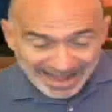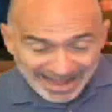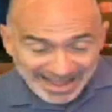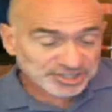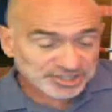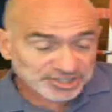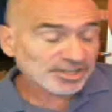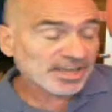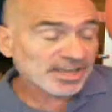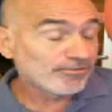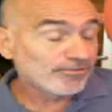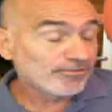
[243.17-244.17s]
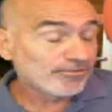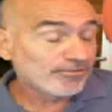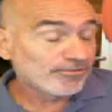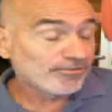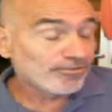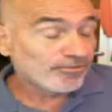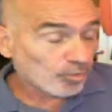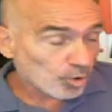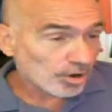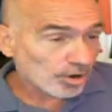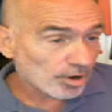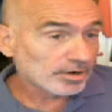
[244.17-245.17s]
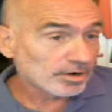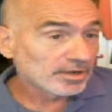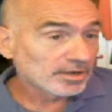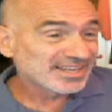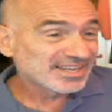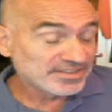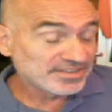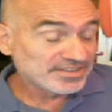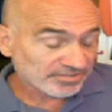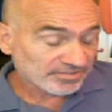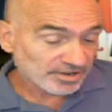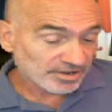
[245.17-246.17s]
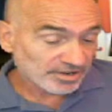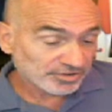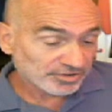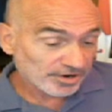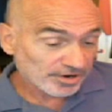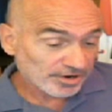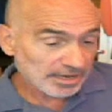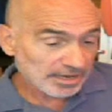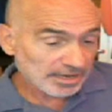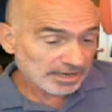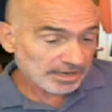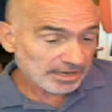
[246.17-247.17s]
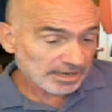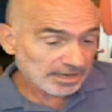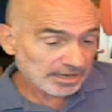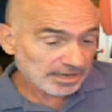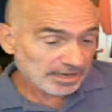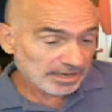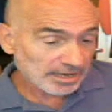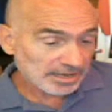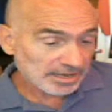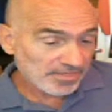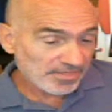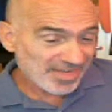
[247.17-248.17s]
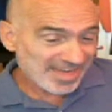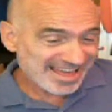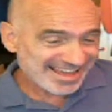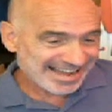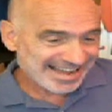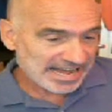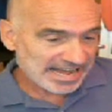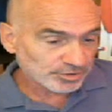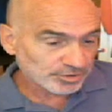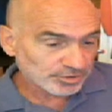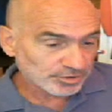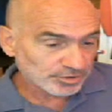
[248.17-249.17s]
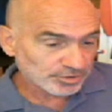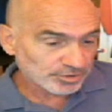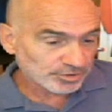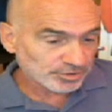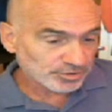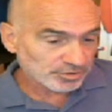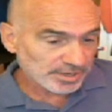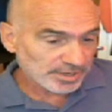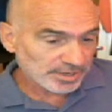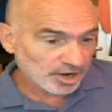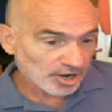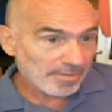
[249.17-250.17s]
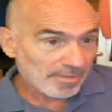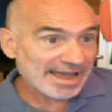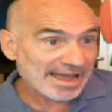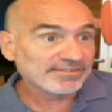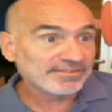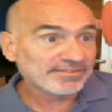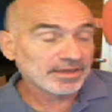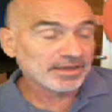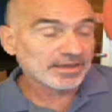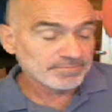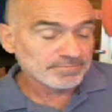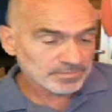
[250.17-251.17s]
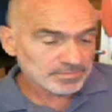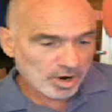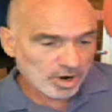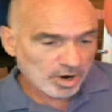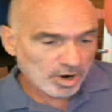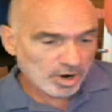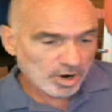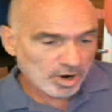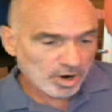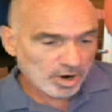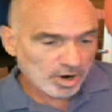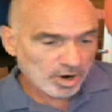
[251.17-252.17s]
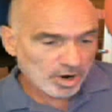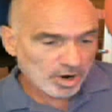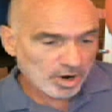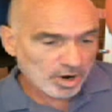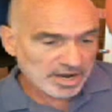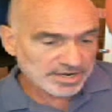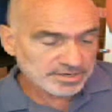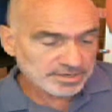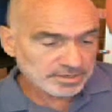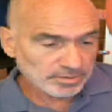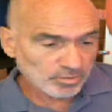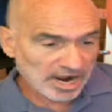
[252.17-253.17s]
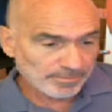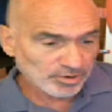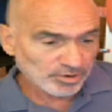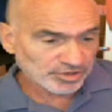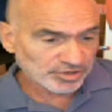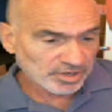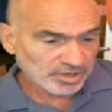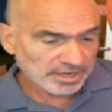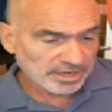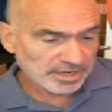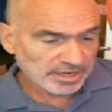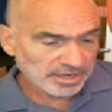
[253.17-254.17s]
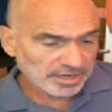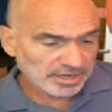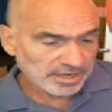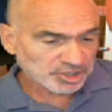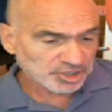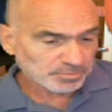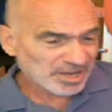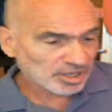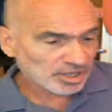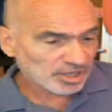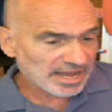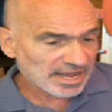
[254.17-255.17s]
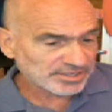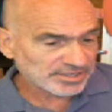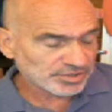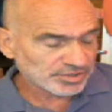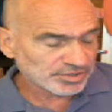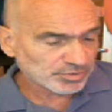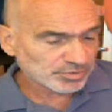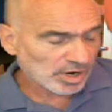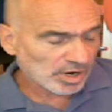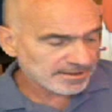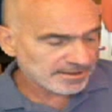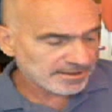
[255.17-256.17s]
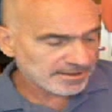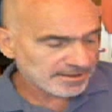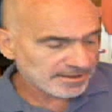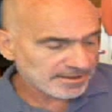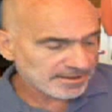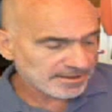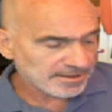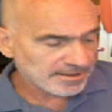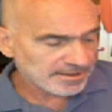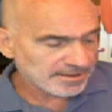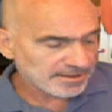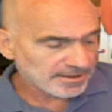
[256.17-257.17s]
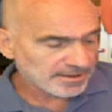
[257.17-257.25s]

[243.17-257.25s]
I actually have uh, four different attorneys uh, that I consider to be on my team. Uh, one, Robert, specializes. Well, when I need a